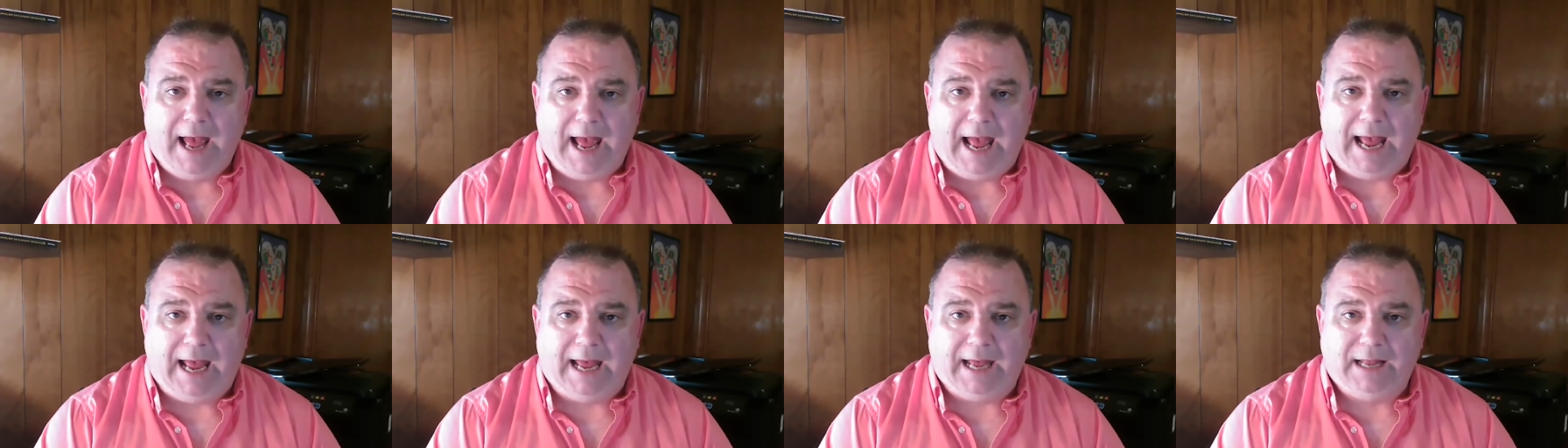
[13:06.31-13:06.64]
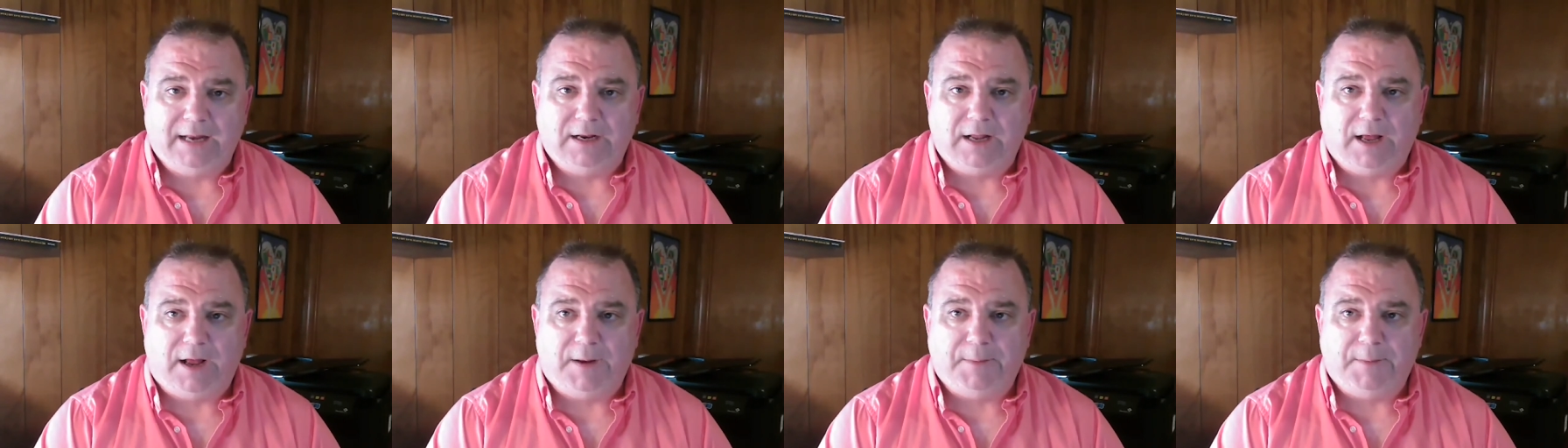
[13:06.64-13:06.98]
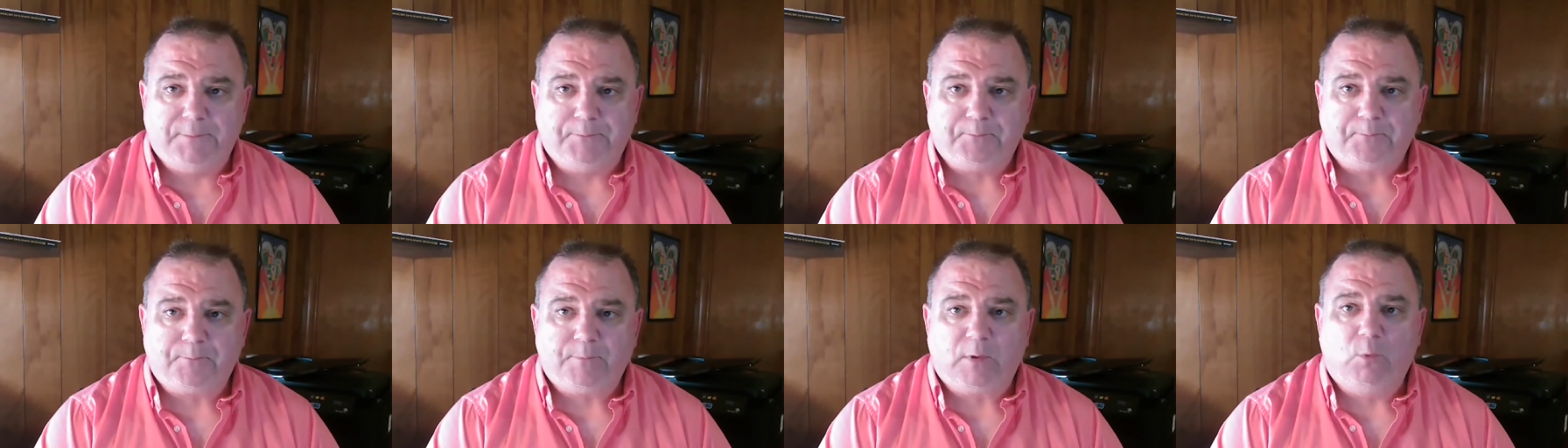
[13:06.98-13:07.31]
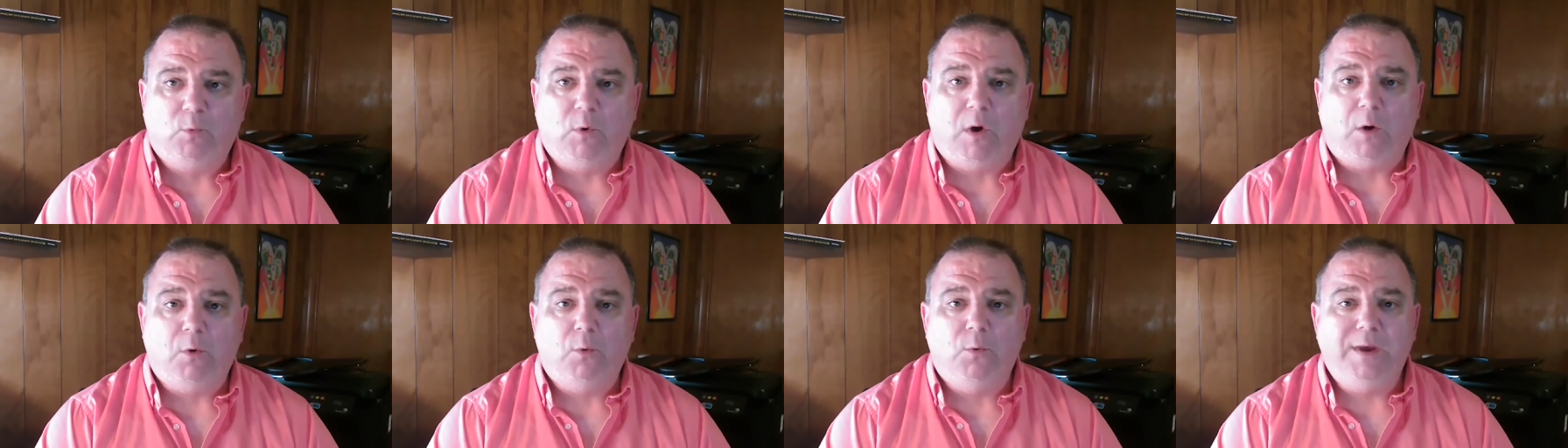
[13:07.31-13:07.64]
And um,
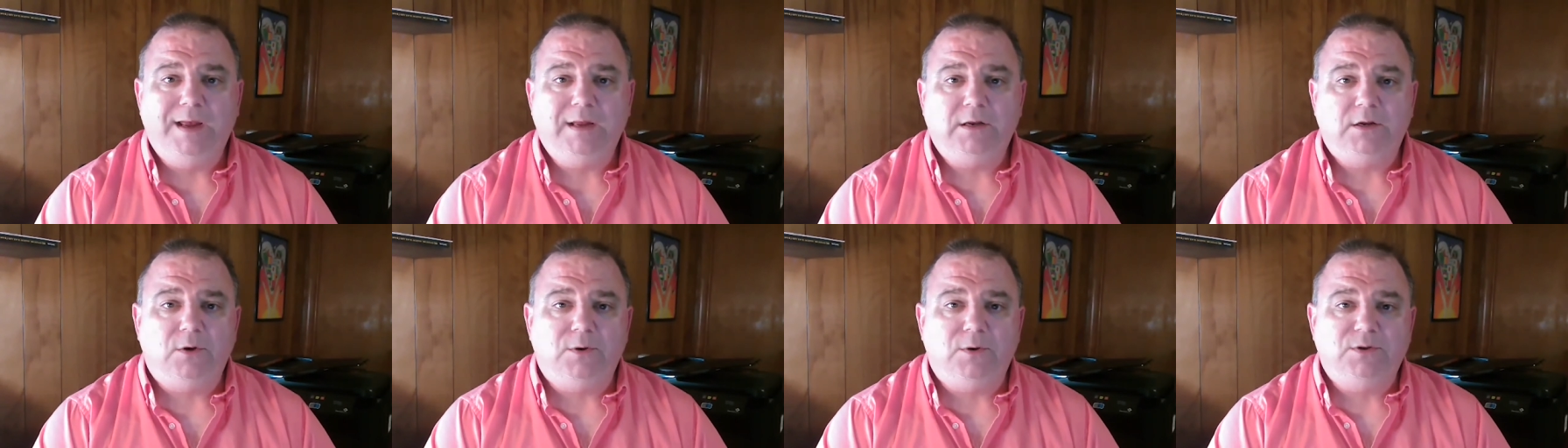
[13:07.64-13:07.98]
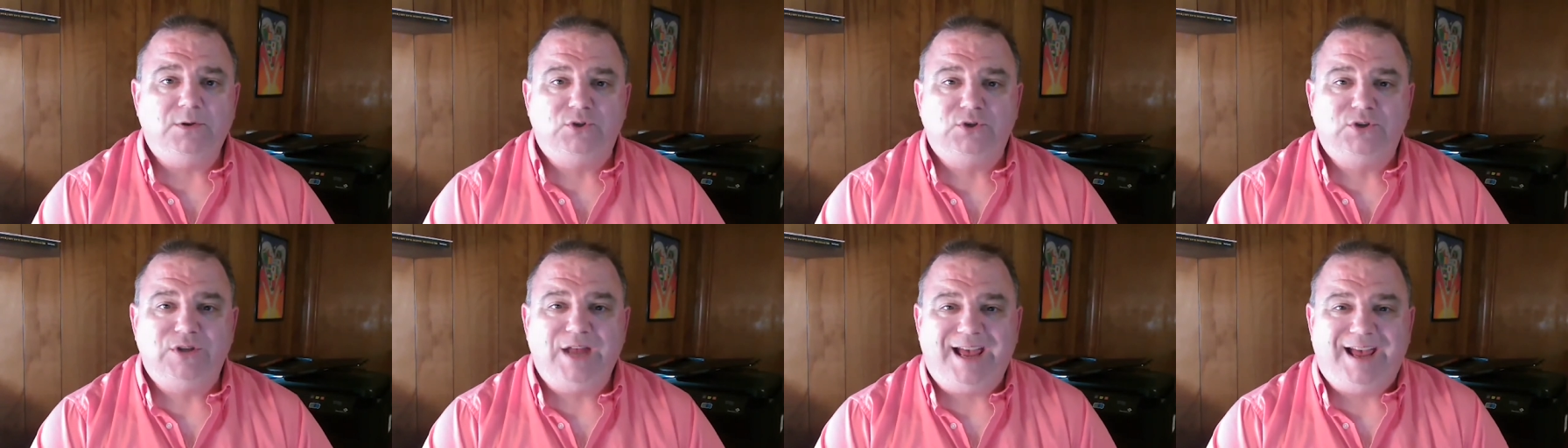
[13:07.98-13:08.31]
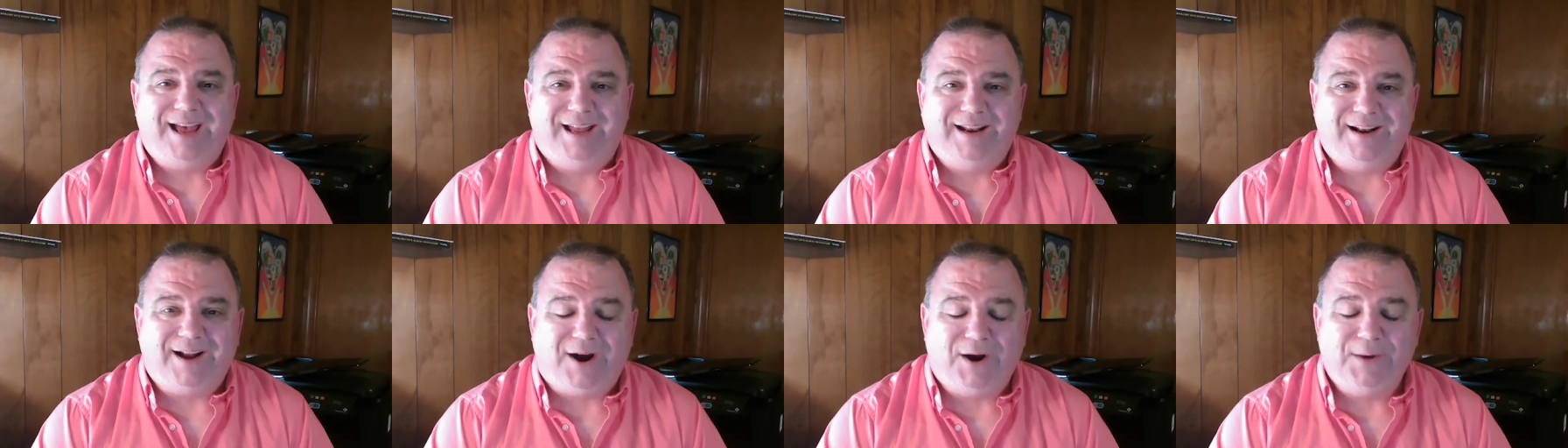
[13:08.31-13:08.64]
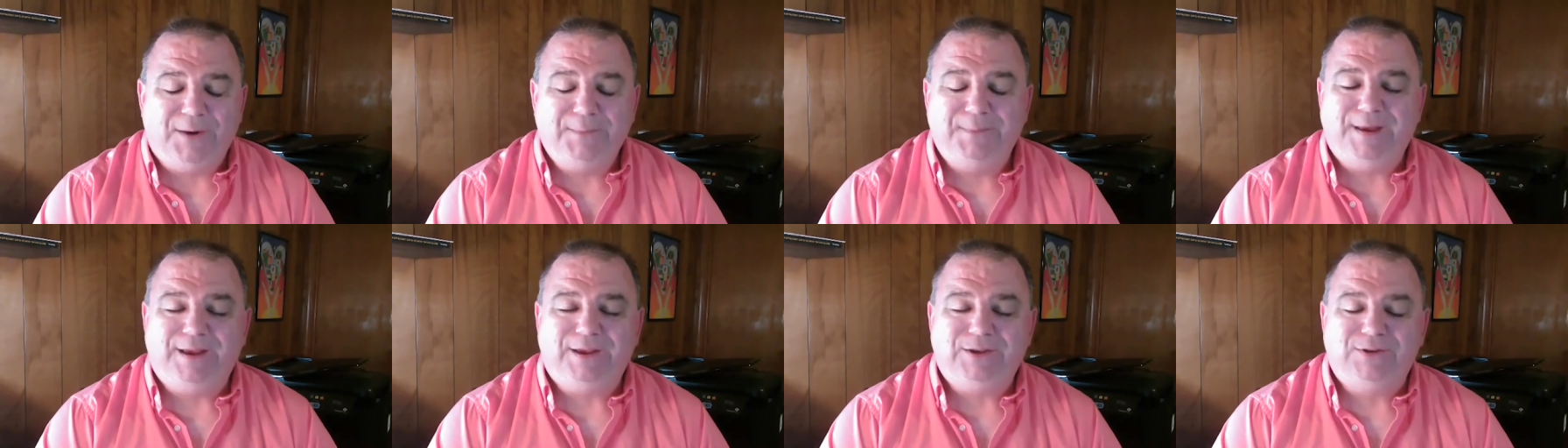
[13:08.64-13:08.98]
what we do instead, our
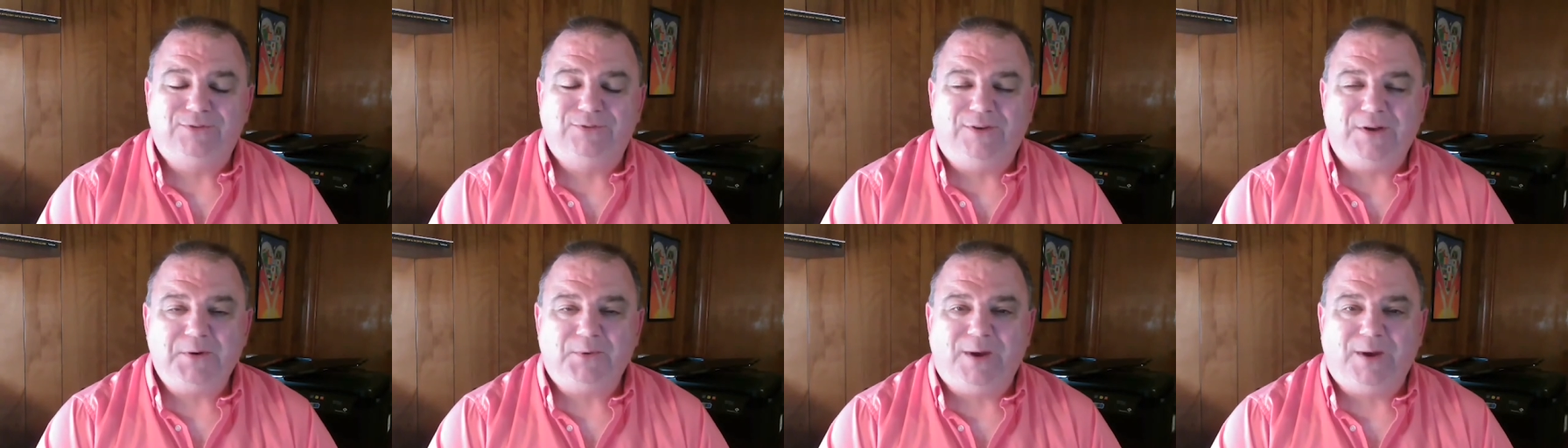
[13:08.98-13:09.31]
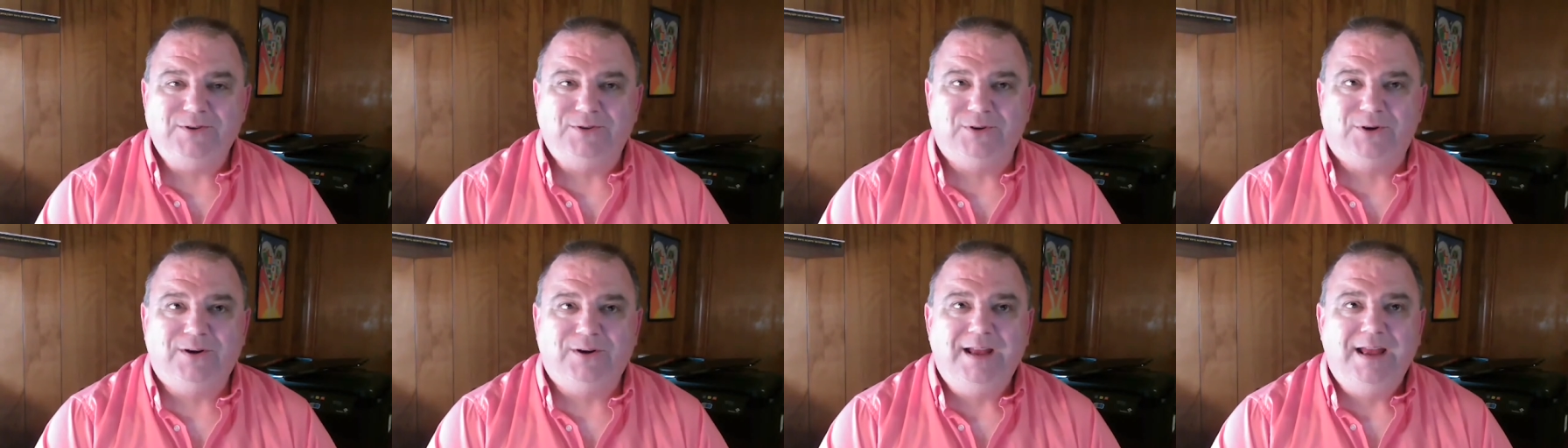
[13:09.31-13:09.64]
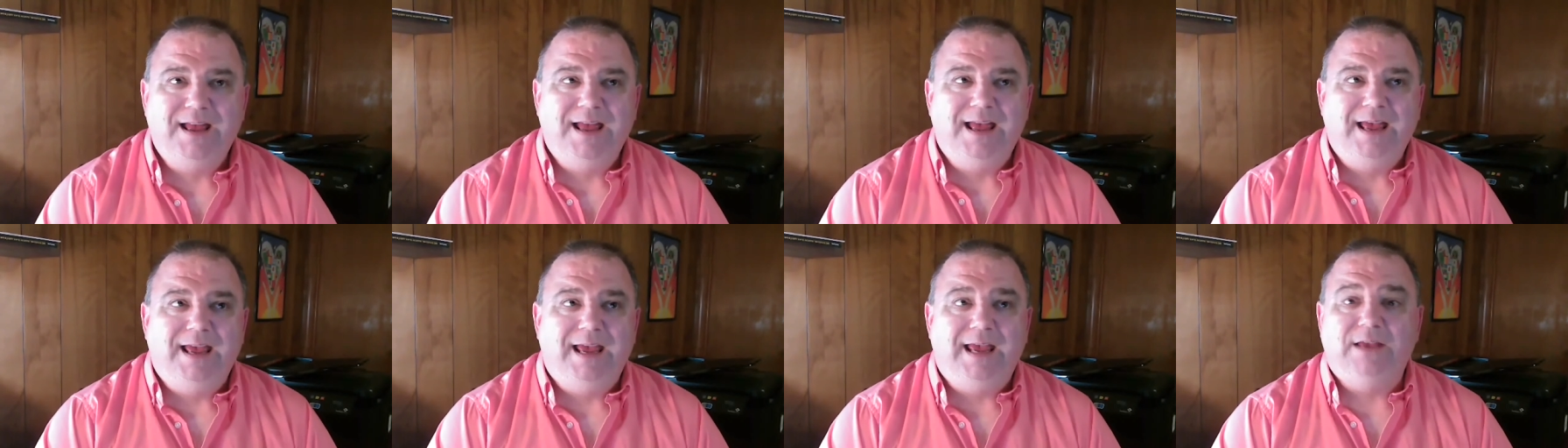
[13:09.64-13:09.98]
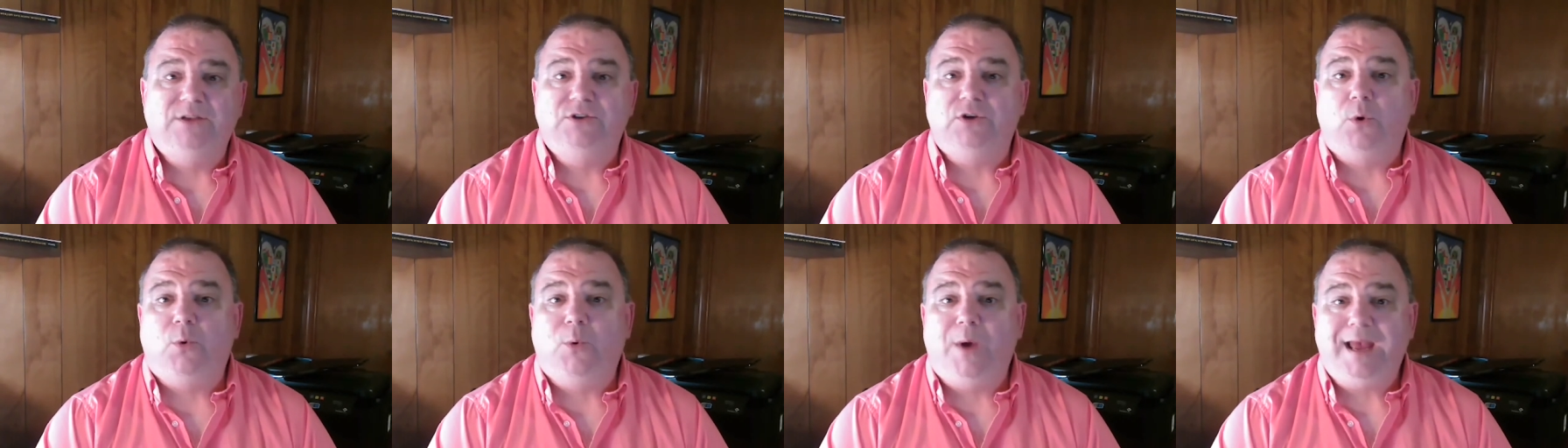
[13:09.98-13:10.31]
biggest fundraiser
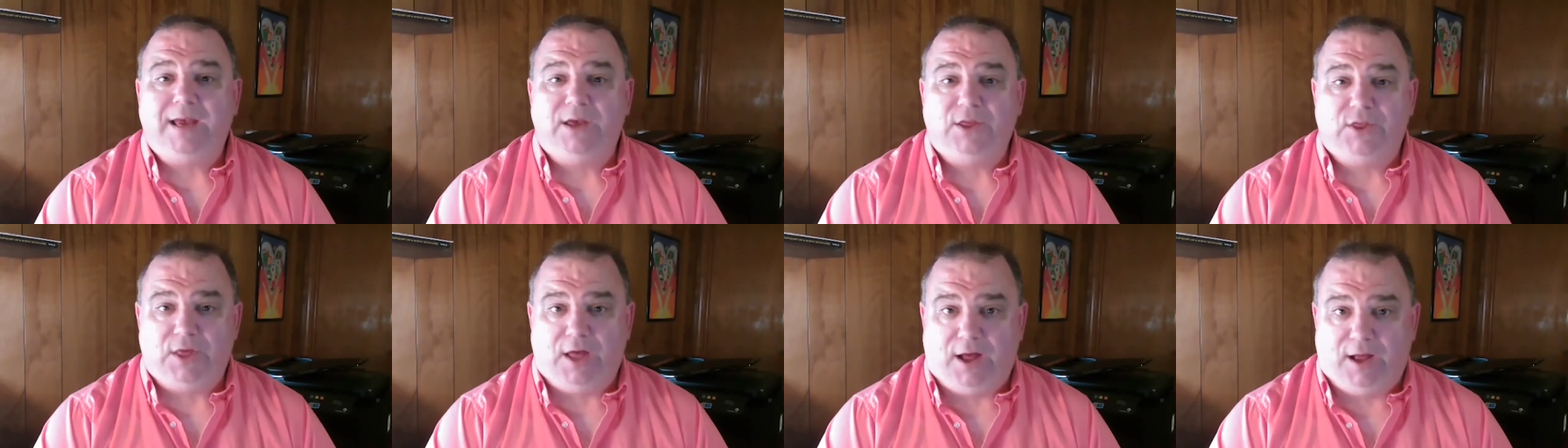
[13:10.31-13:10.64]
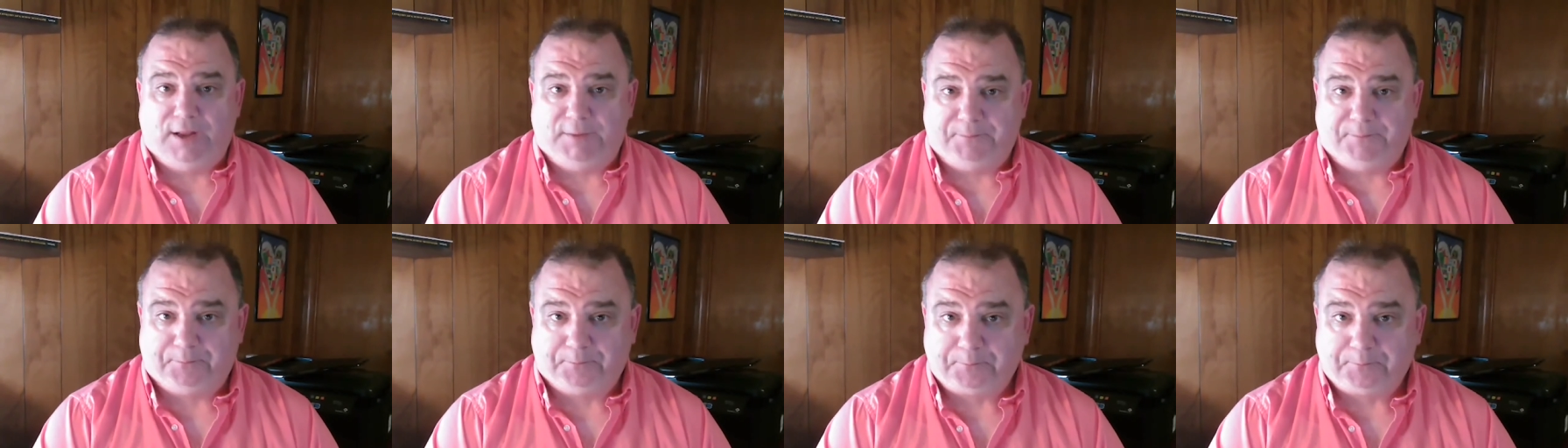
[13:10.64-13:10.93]
is Wakeathon.